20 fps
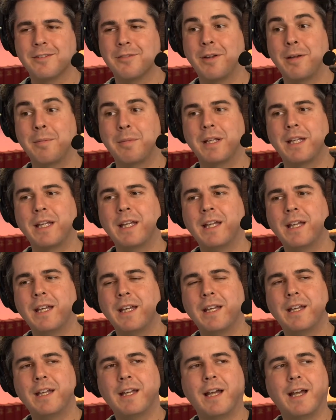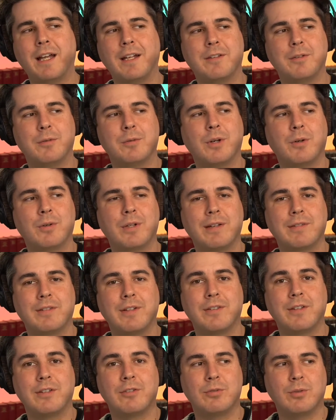family, and you don't have
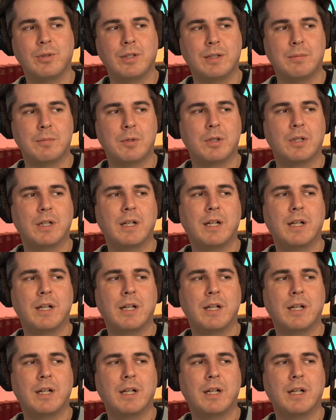this issue anymore.